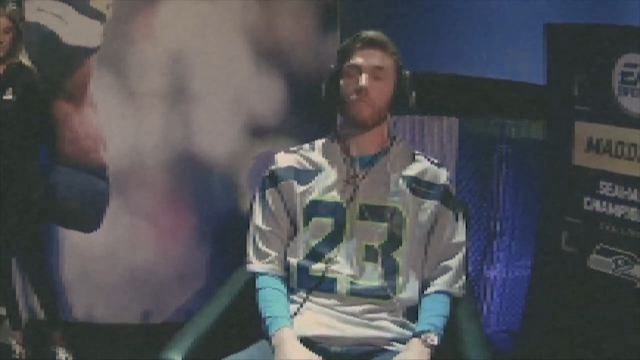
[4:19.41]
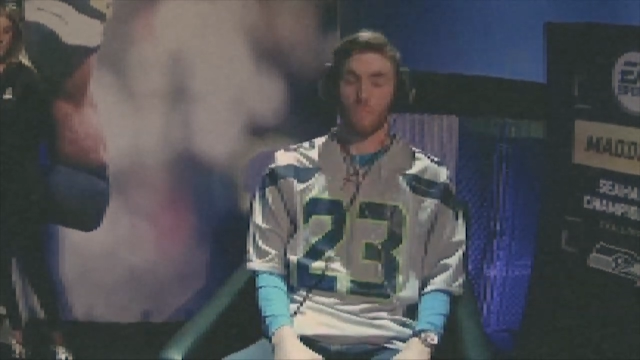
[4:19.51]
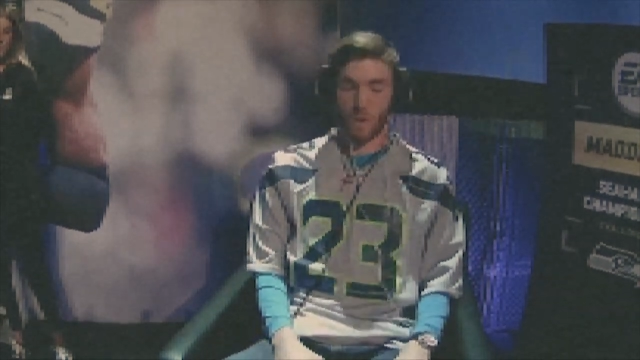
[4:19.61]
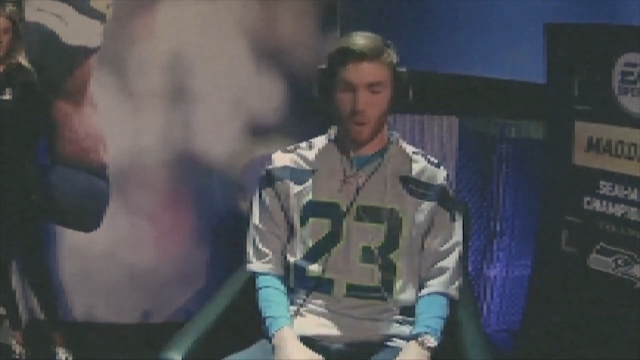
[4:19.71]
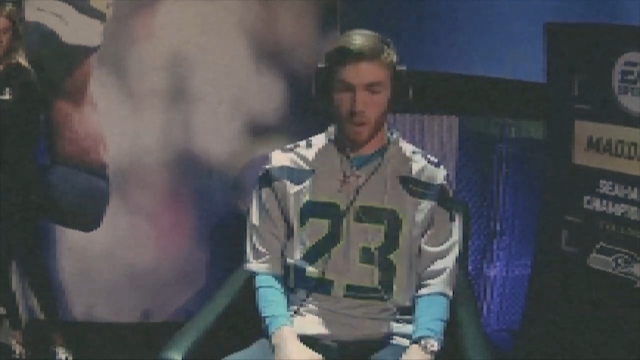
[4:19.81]
The
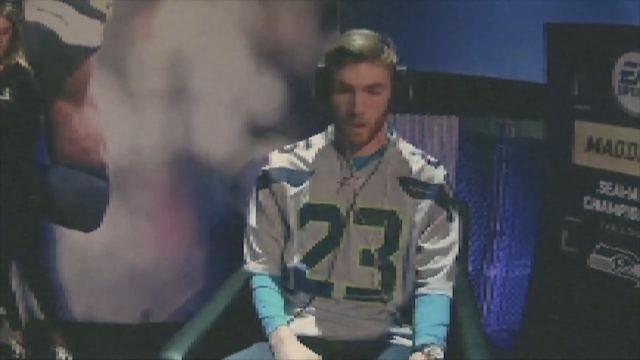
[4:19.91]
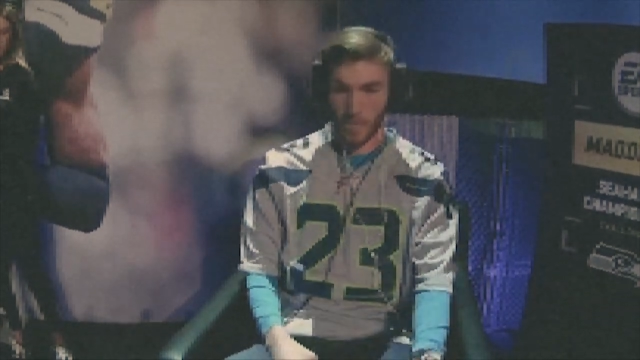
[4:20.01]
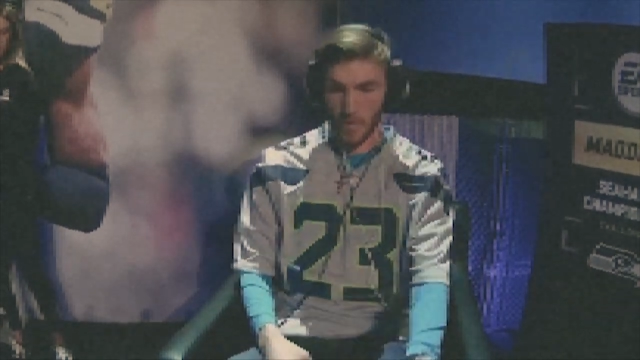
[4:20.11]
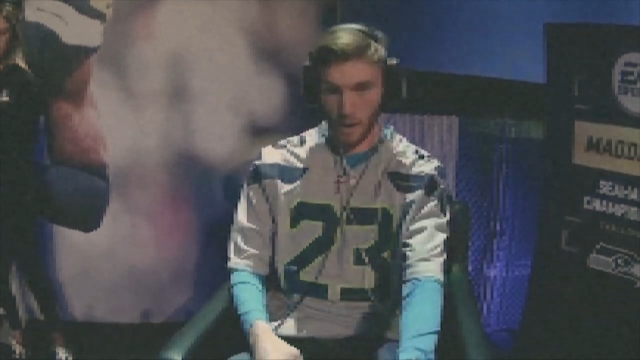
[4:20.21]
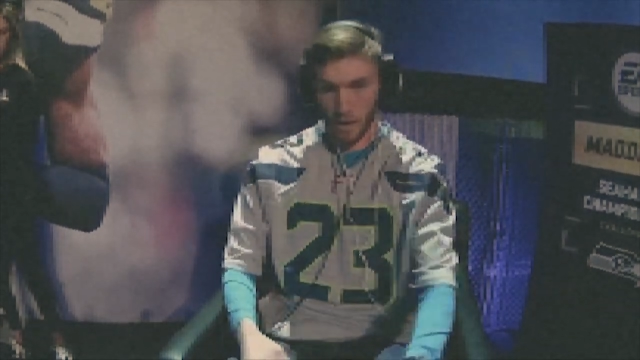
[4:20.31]
fake
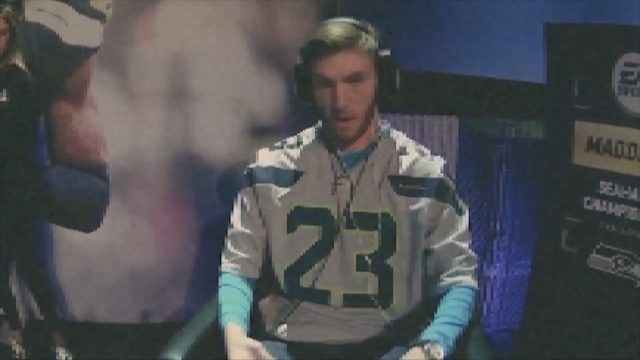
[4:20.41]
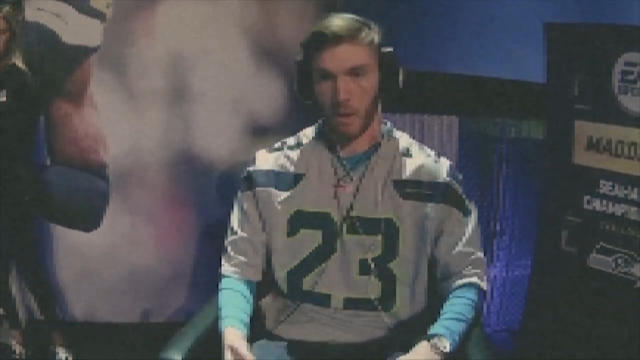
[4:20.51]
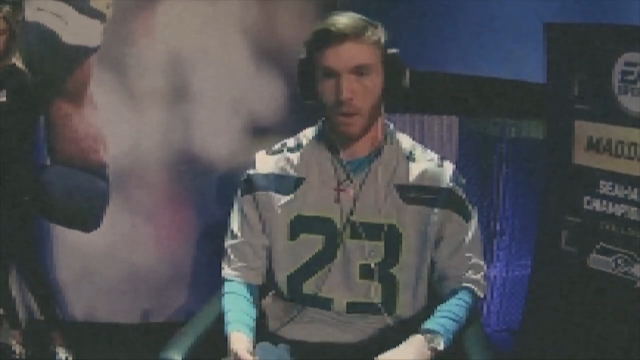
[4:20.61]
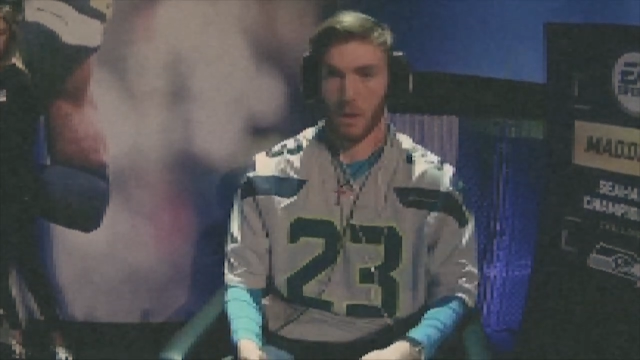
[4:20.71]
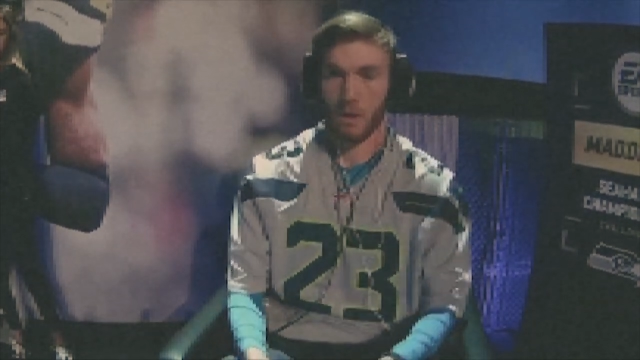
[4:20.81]
field goal
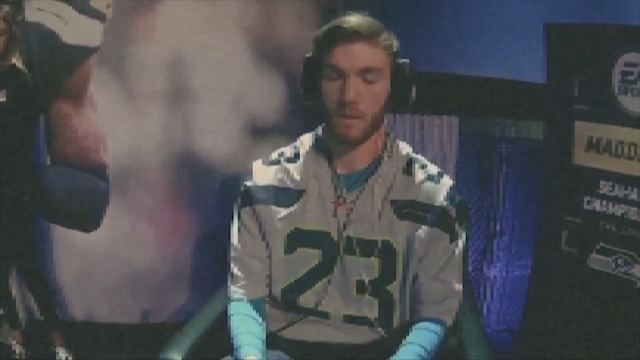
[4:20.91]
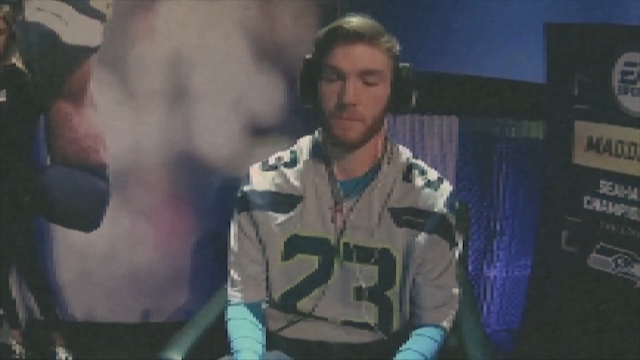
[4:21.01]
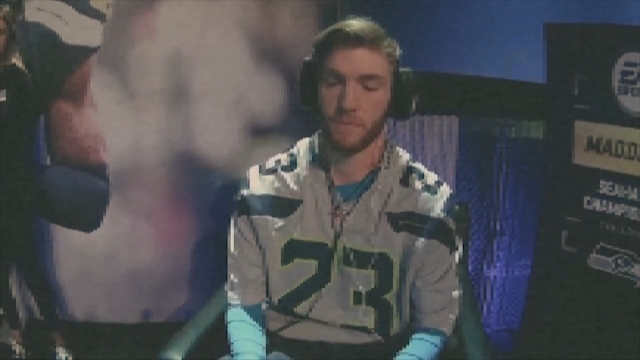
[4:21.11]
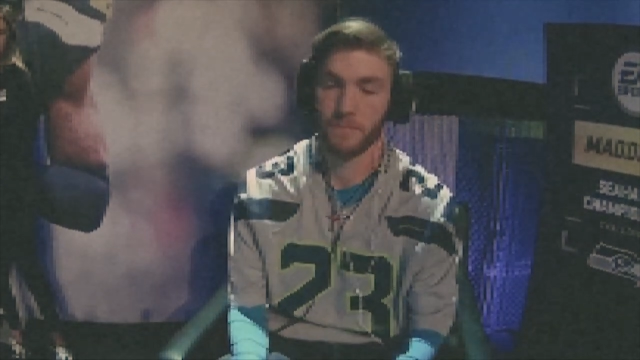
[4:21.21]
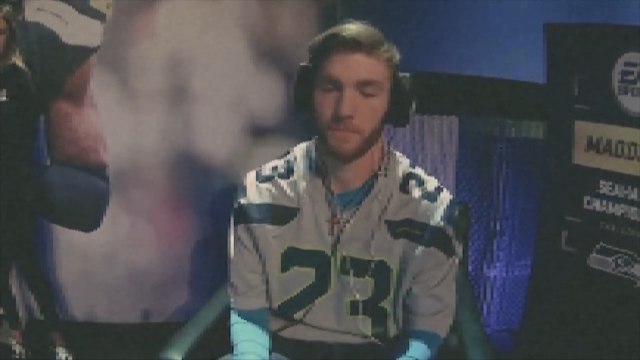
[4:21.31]
is a
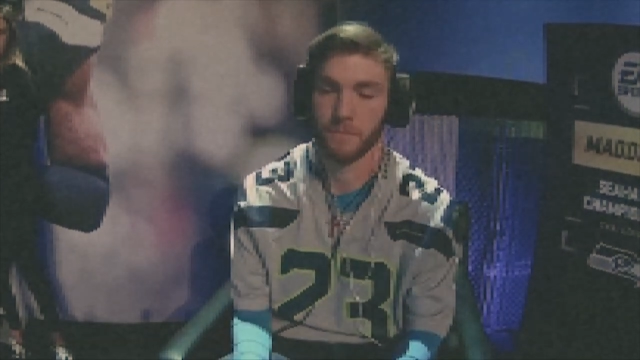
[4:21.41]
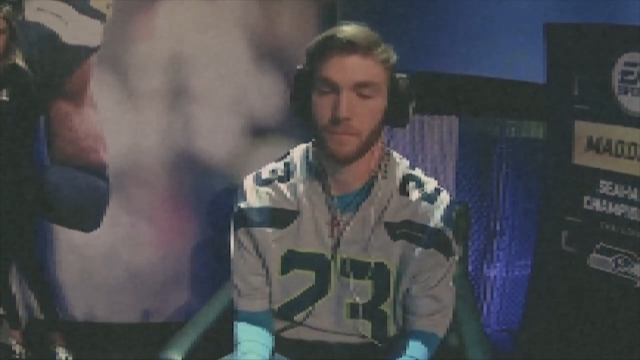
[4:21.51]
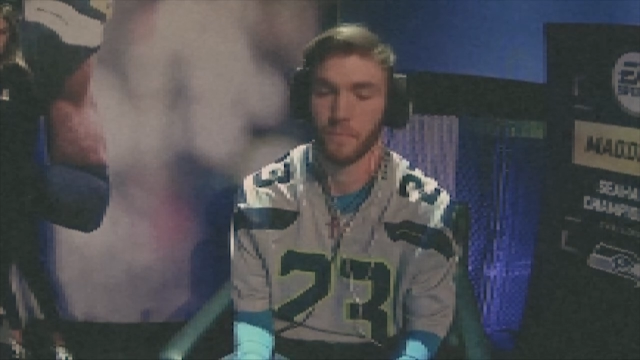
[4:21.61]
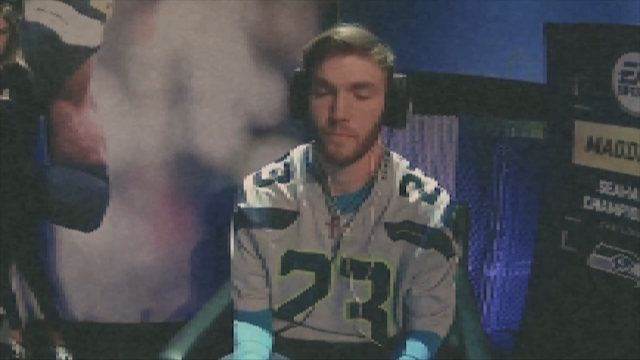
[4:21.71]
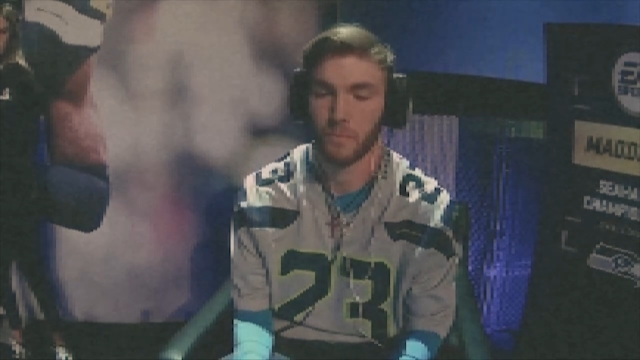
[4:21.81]
touchdown
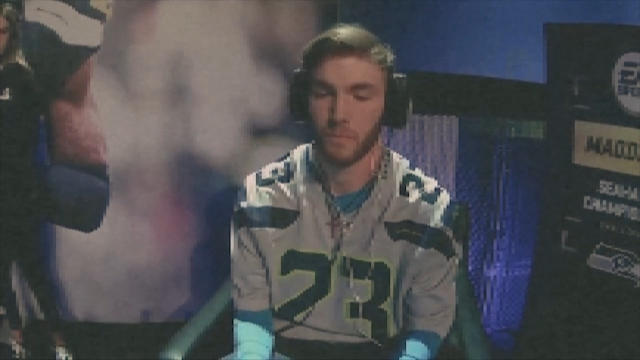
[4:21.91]
pass